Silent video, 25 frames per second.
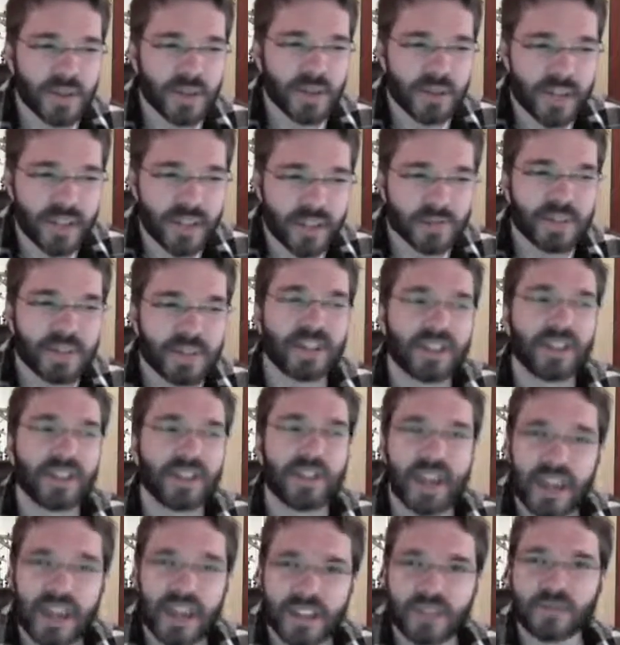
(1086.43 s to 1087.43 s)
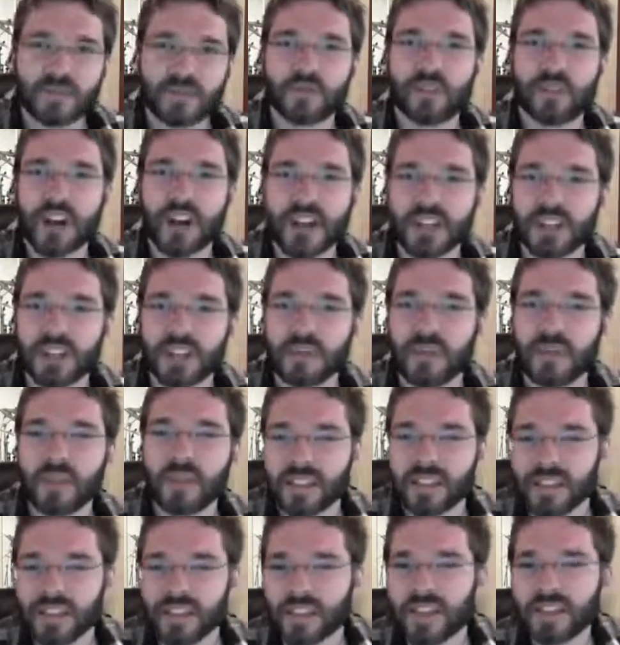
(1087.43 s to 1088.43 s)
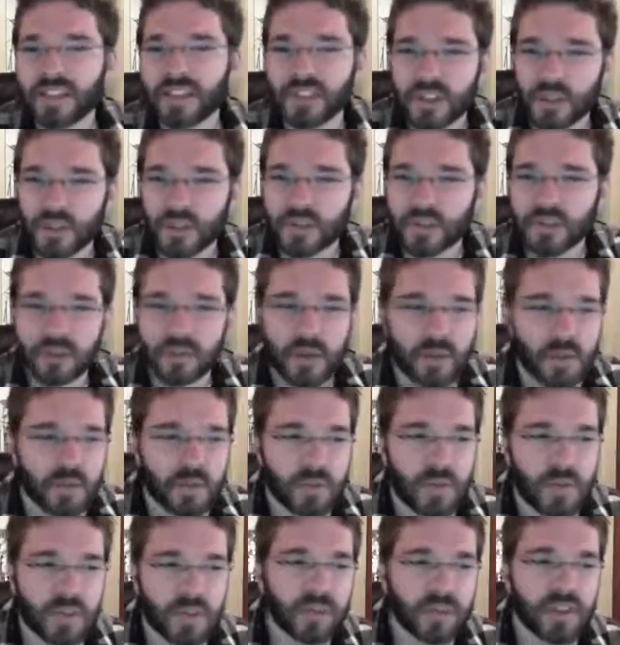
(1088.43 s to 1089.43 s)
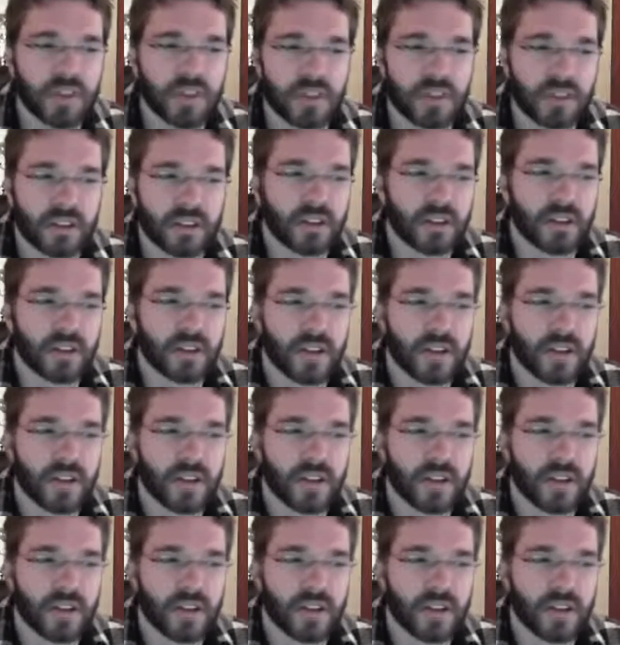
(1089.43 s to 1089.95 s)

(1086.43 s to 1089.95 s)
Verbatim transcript: So it keeps the location fresh and makes it easier for maybe the people that,